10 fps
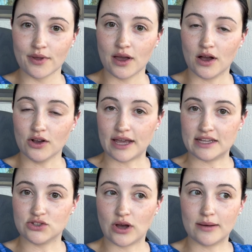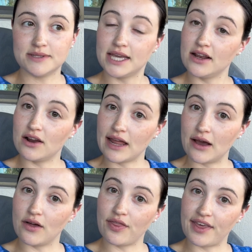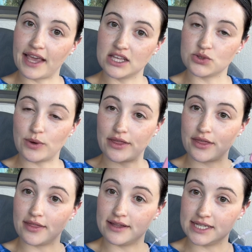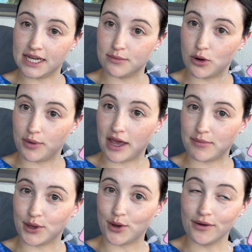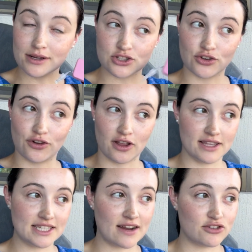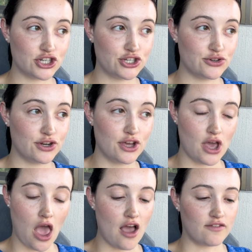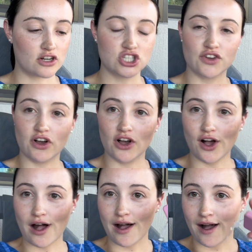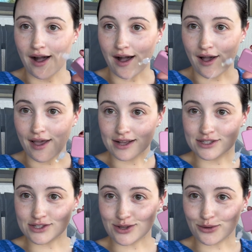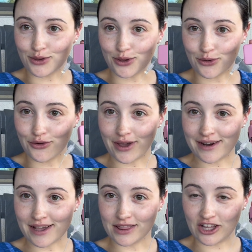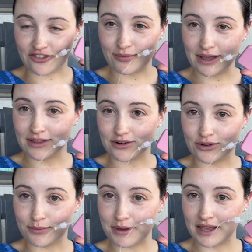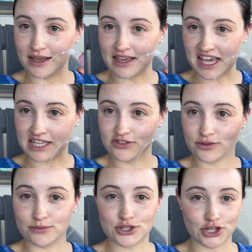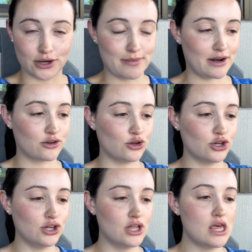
Okay, so update on how things with the Tandem Mobi have been going so far this afternoon. First of all, it's so cute, and I love my little pink case from Sugar Medical.